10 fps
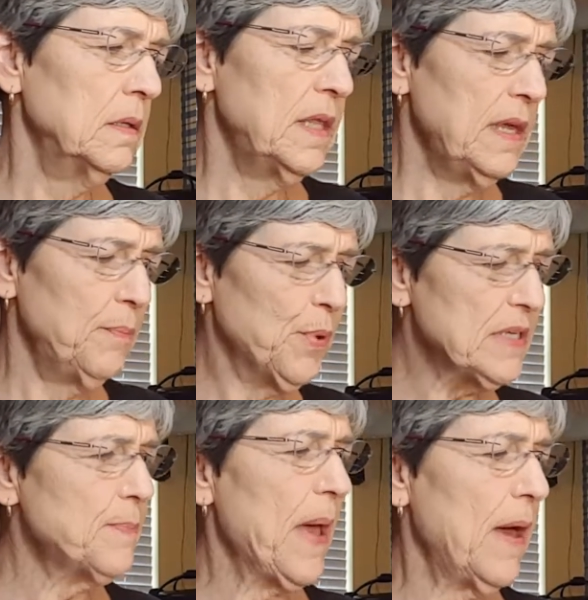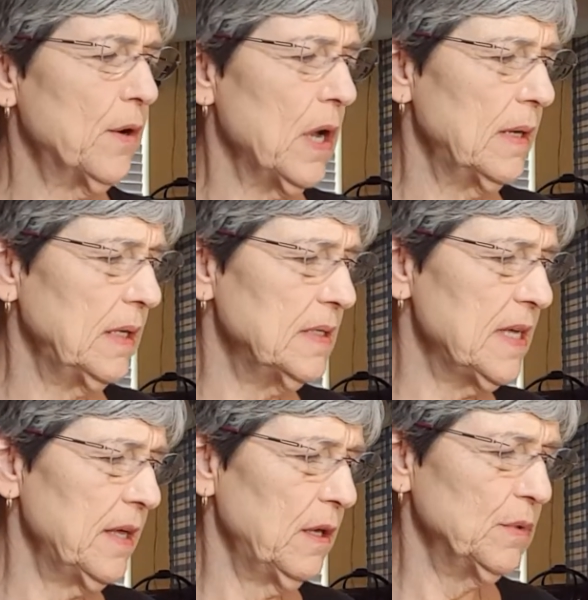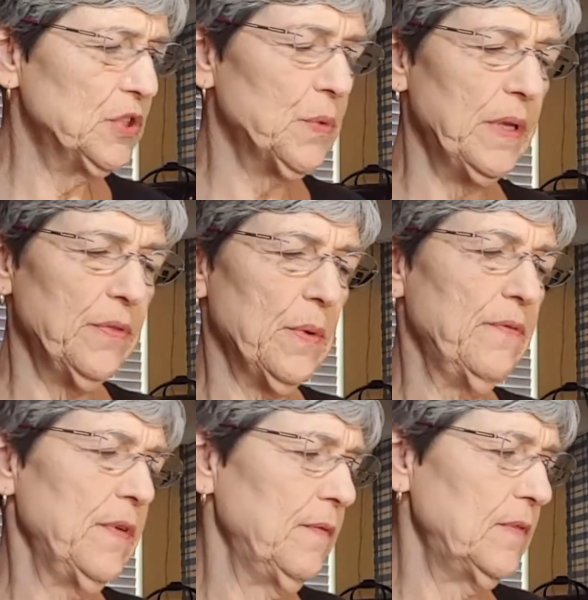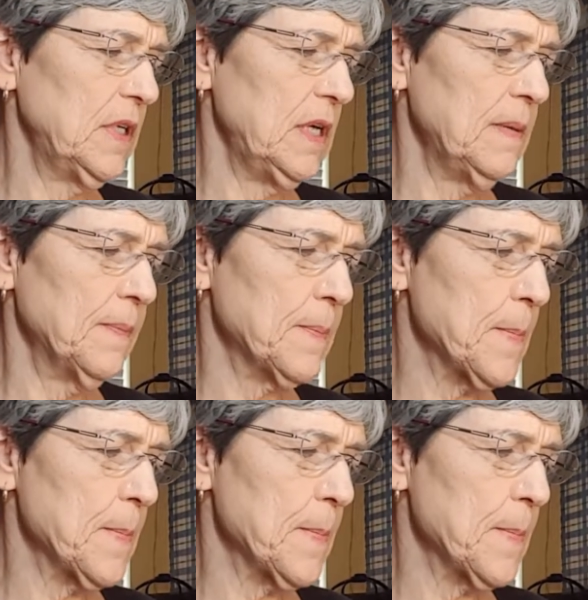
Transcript: The pressed powder I didn't tell you was $23.50.